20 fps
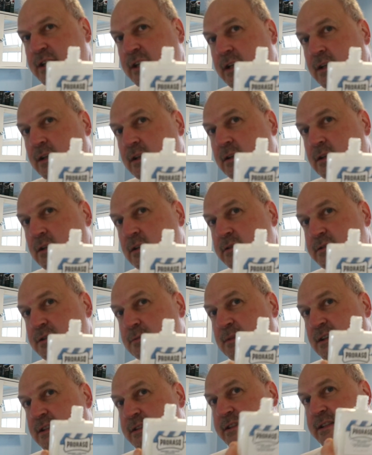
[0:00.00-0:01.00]
it, to
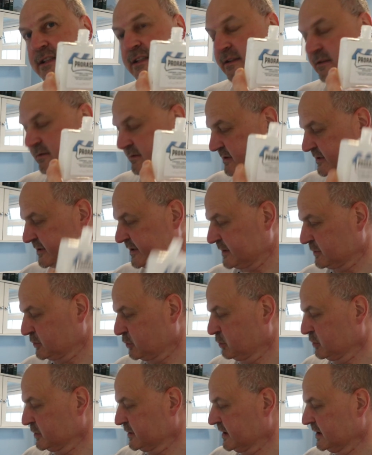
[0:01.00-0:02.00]
match the
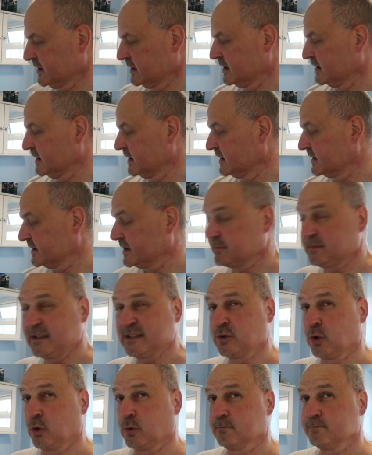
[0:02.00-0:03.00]
sandalwood. They
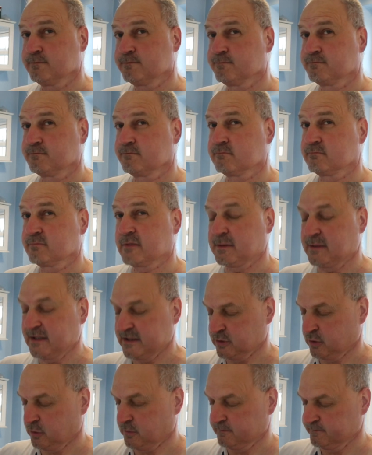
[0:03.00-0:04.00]
may not, they may
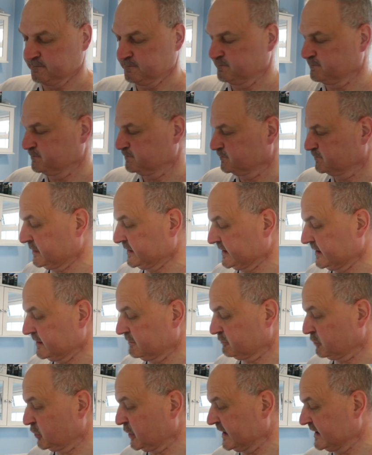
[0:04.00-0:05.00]
not.
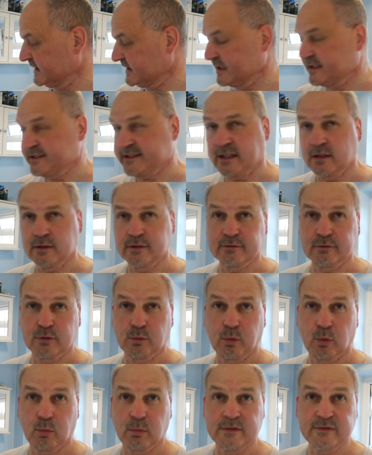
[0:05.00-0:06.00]
Right, let's go through
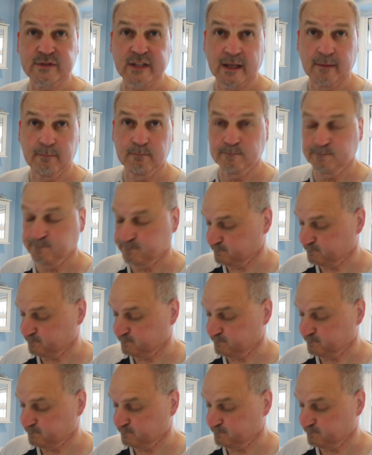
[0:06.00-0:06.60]
what we've done.